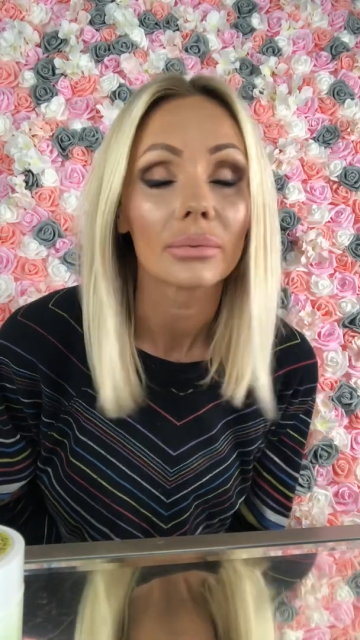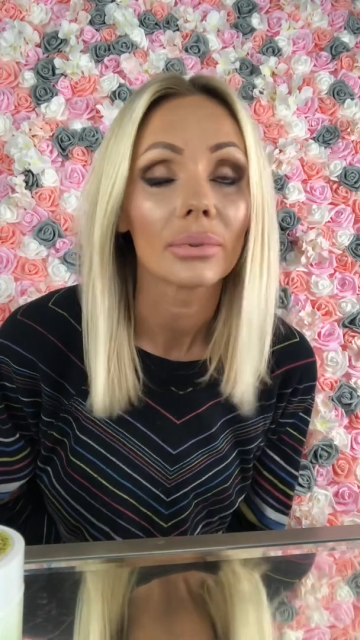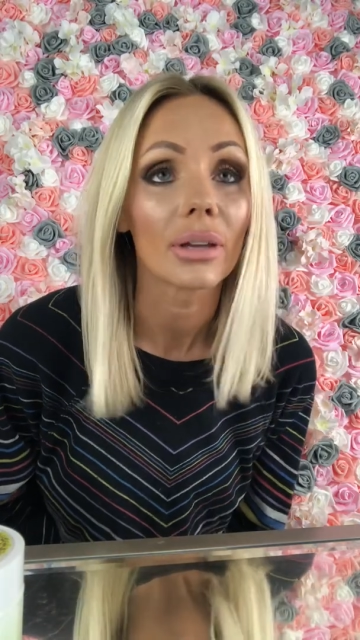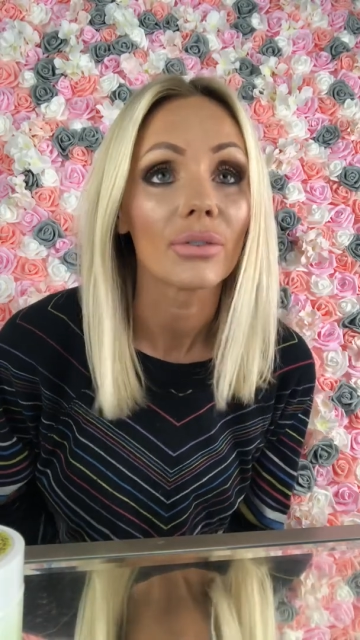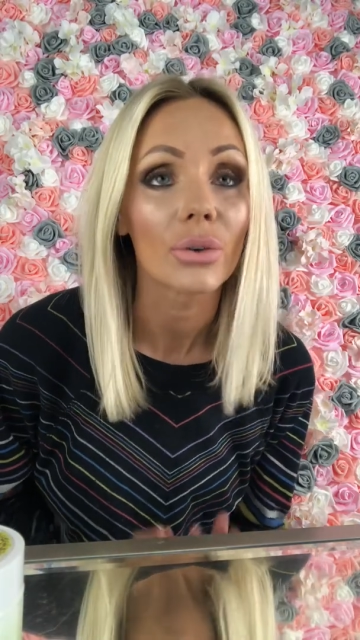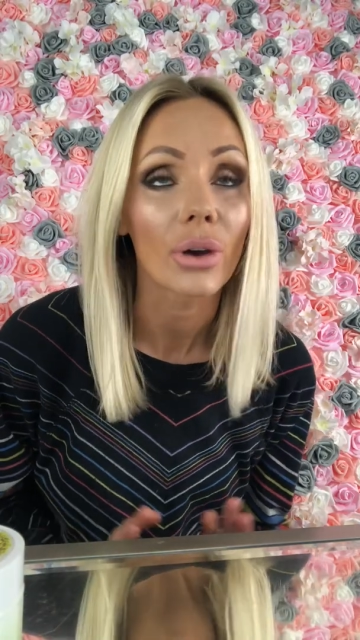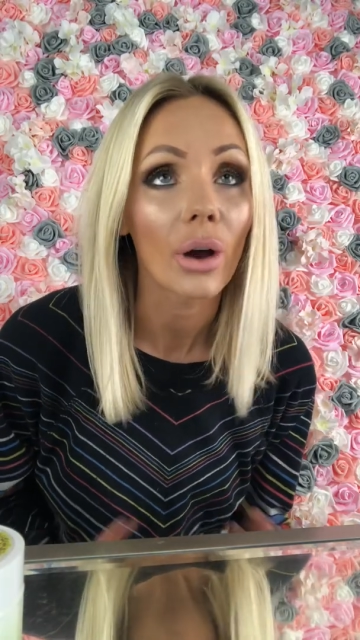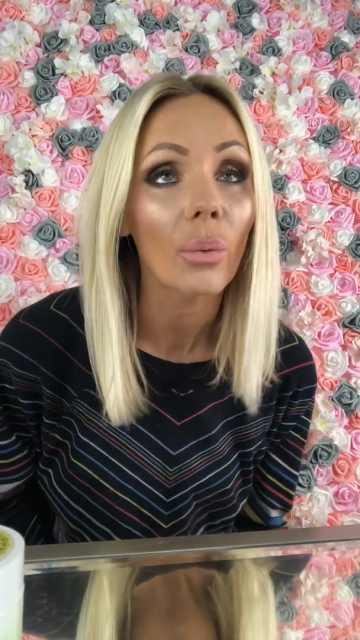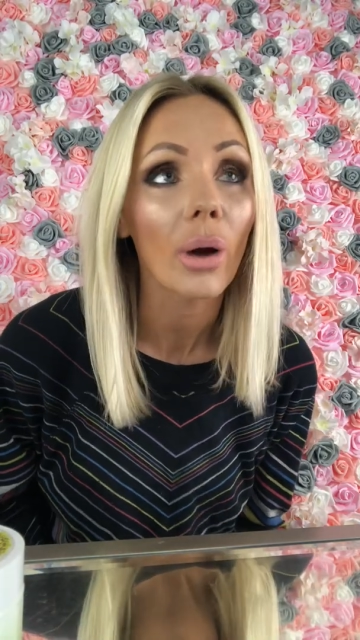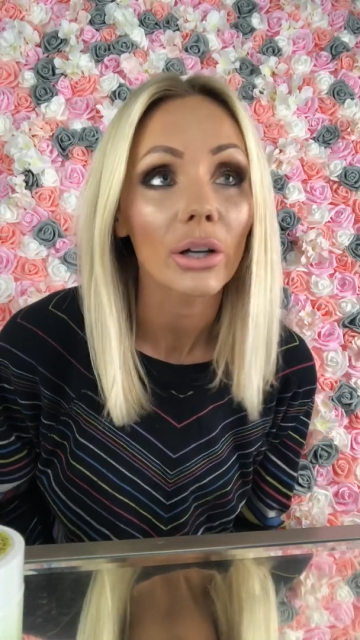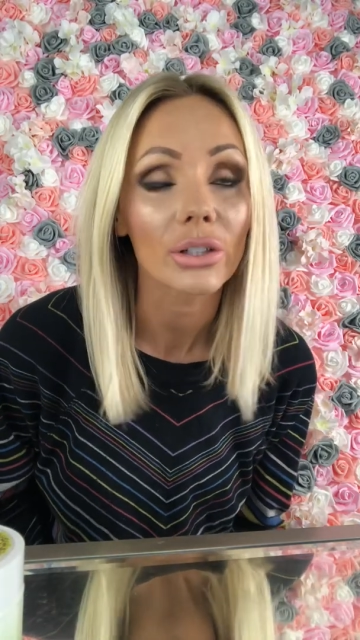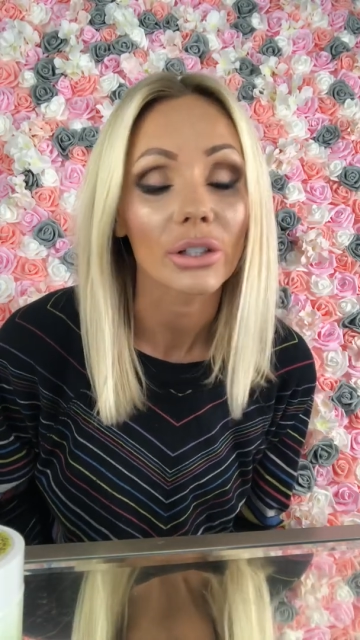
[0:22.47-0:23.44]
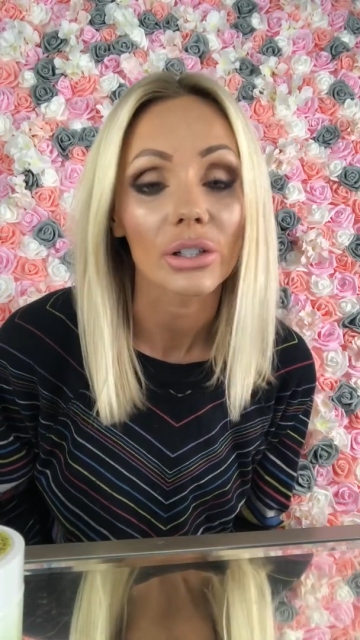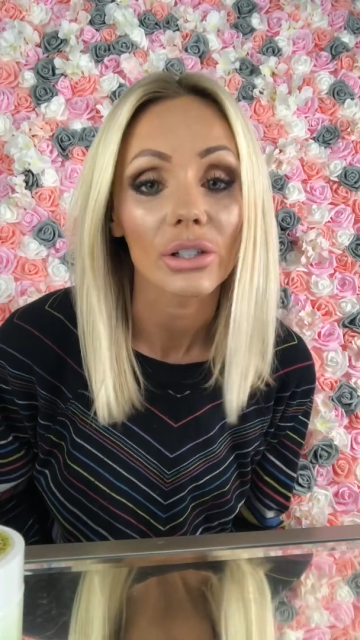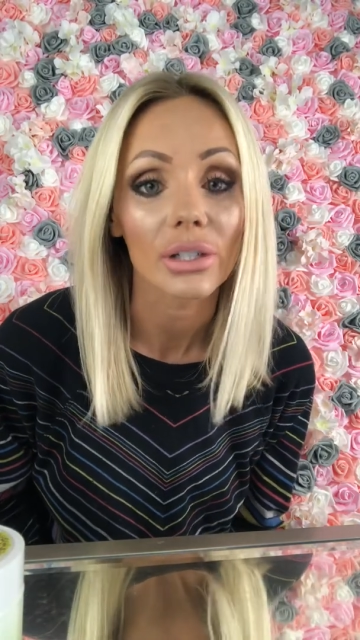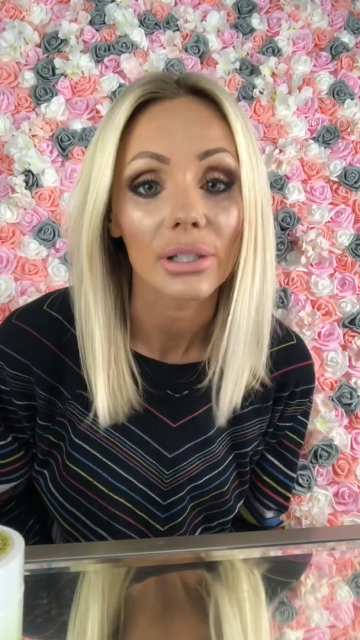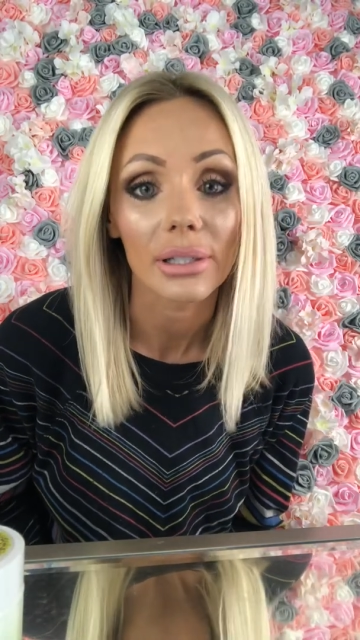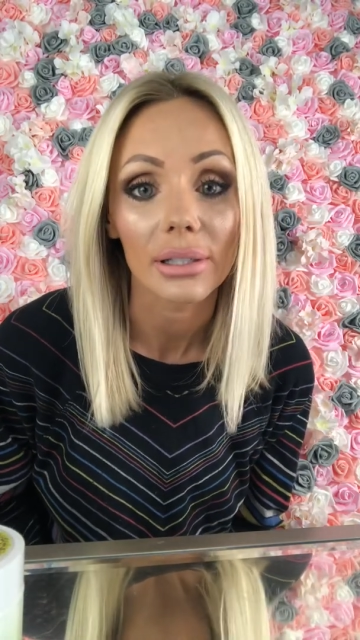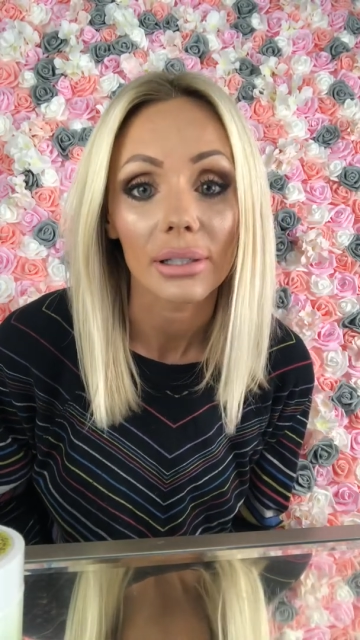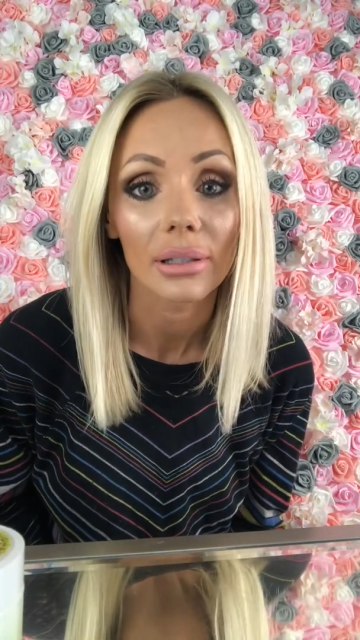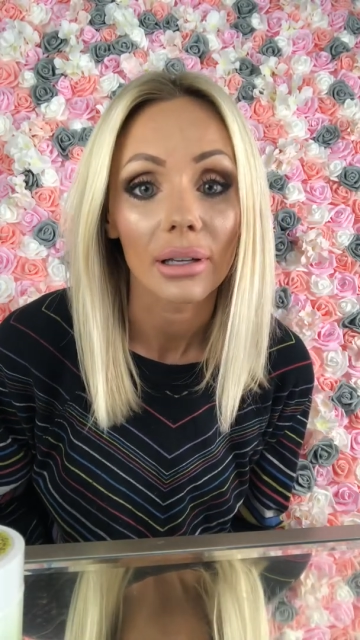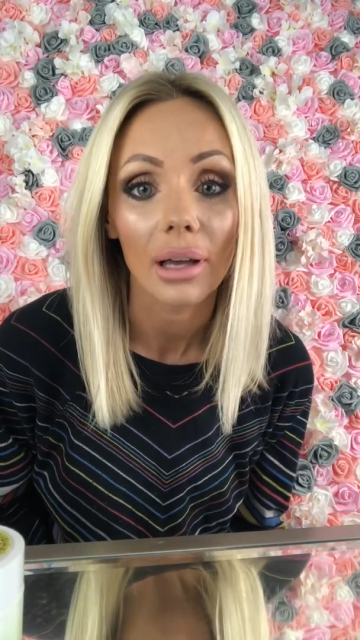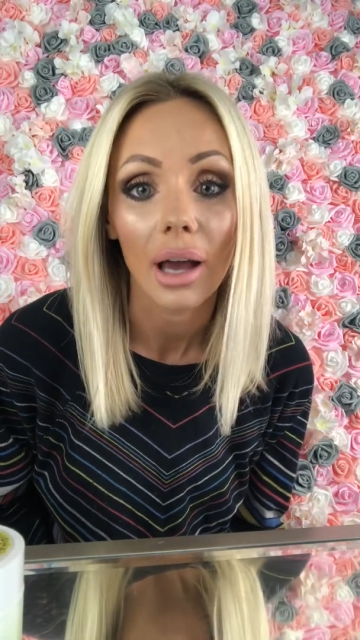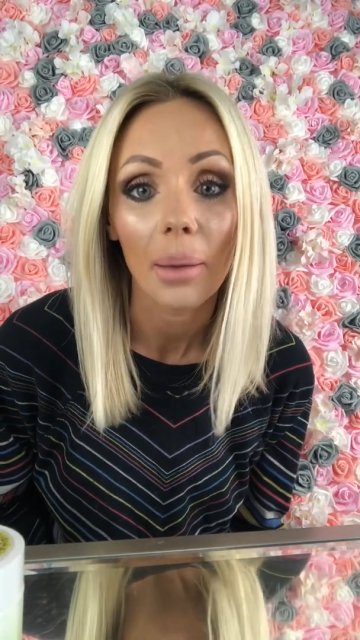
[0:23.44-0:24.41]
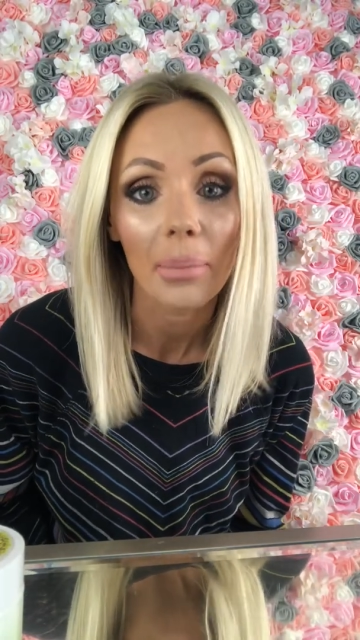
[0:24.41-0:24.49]
if you go watch her, she's
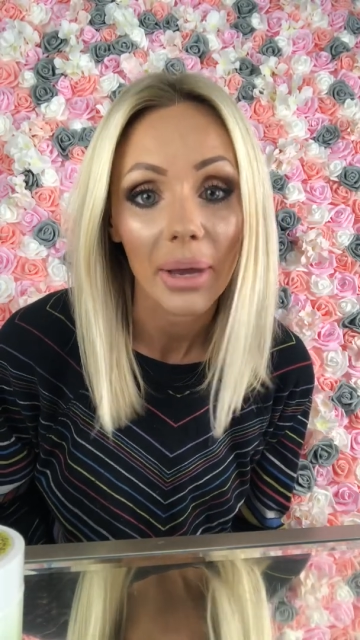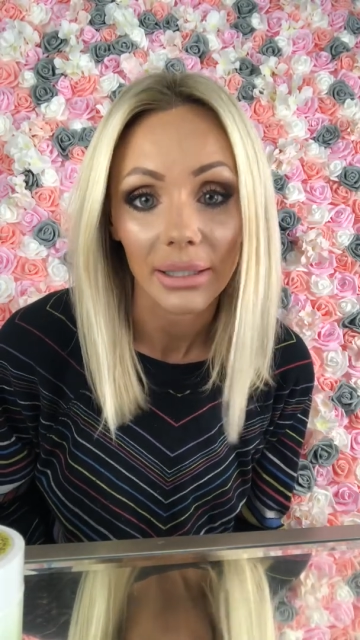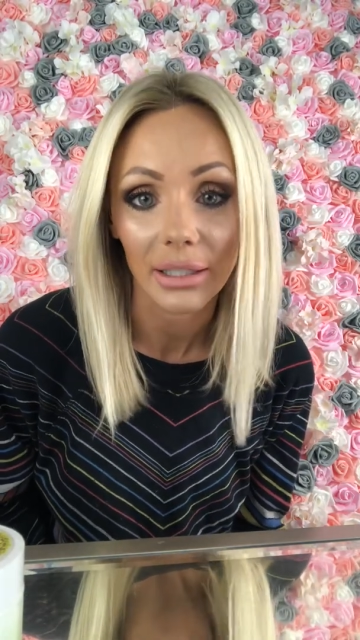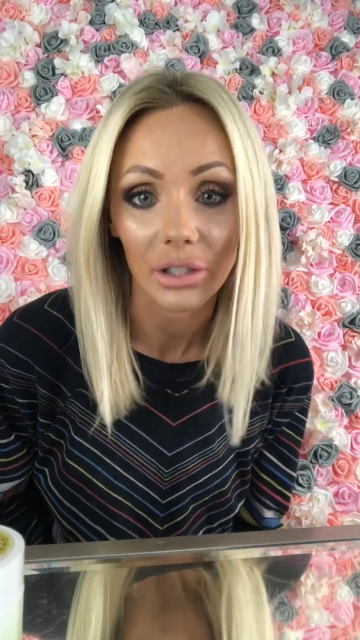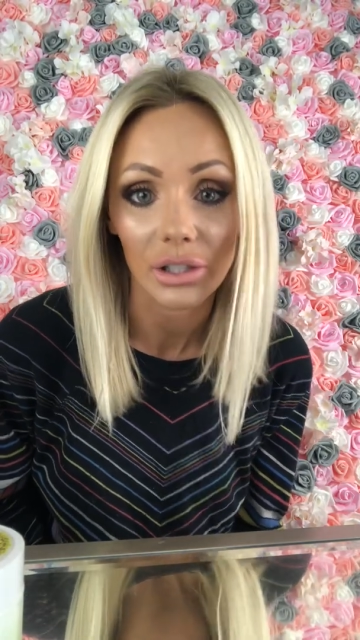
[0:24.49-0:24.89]
amazing.